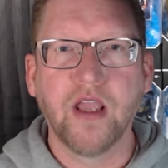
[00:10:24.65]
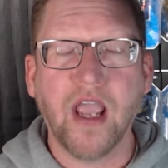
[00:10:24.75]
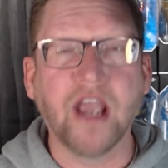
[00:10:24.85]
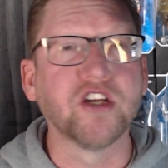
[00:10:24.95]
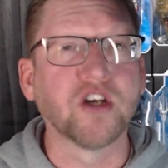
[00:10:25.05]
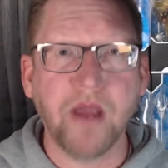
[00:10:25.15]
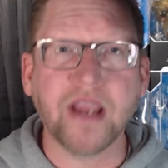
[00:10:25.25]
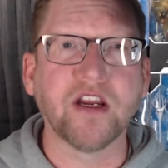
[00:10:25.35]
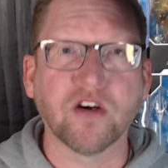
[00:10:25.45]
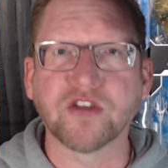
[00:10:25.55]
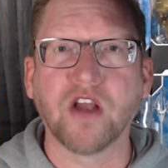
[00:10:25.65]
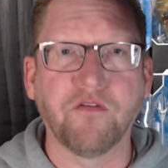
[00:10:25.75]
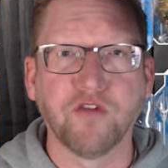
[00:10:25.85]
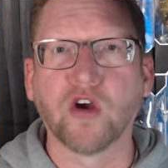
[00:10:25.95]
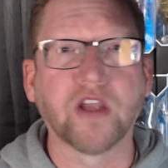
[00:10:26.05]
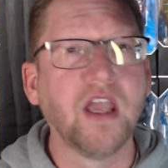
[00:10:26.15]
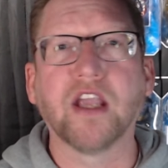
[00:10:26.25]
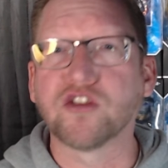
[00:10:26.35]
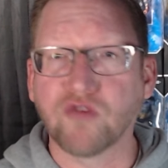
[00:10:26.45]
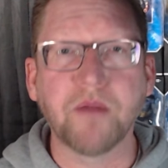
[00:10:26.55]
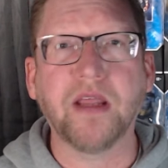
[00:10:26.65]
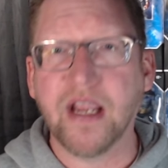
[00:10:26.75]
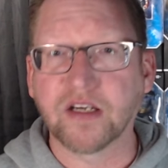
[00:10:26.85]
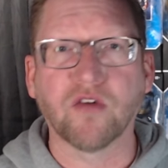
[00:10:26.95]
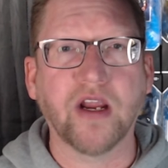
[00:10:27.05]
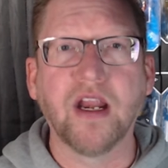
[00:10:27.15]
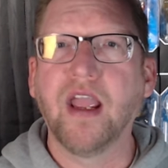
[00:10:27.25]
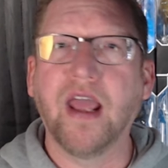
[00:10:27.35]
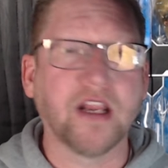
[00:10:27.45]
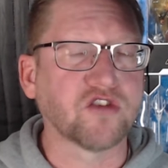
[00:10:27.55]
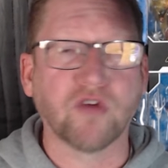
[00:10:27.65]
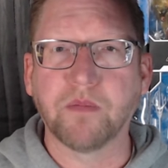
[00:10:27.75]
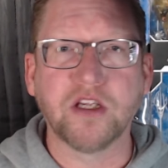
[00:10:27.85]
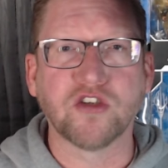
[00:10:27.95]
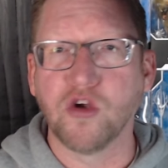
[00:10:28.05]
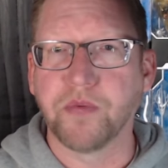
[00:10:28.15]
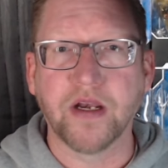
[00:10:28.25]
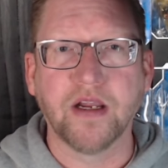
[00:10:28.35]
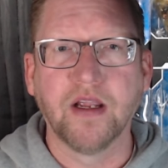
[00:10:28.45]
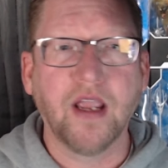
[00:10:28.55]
And you're making yourself look extremely ignorant and extremely stupid.